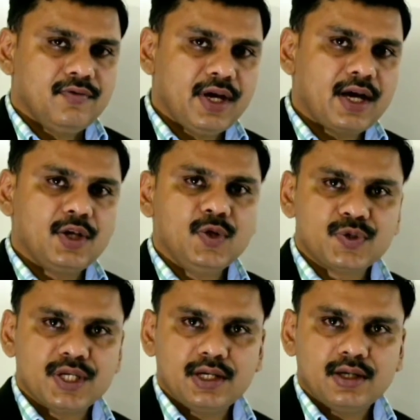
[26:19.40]
we are
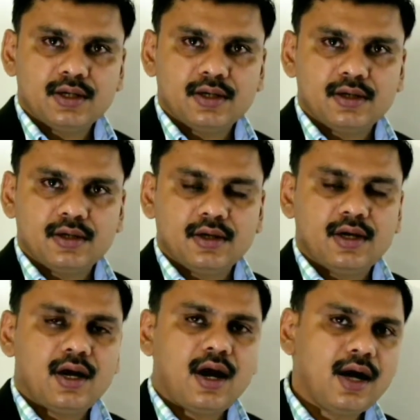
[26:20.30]
using
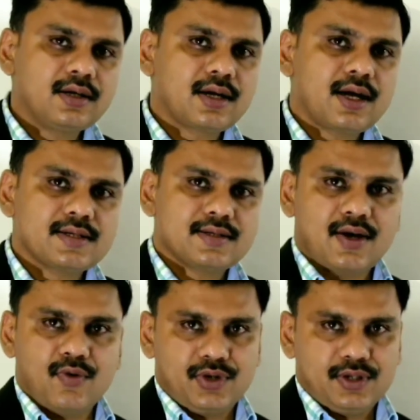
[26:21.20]

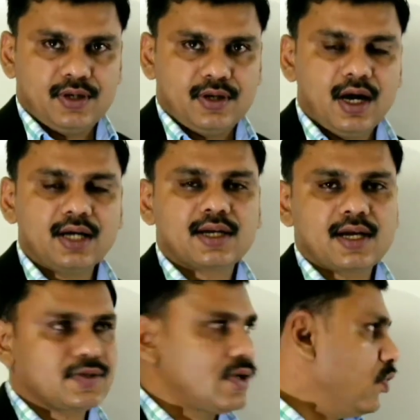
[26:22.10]
ultrasound
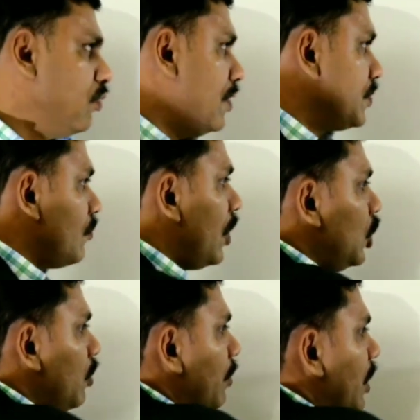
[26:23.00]
waves. What
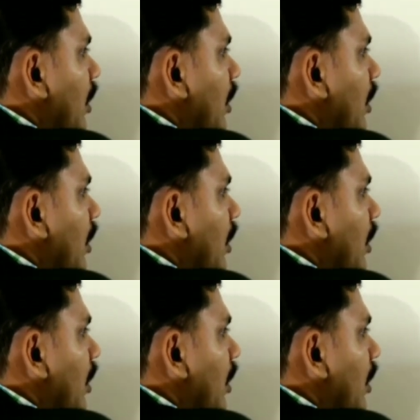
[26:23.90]
do you mean by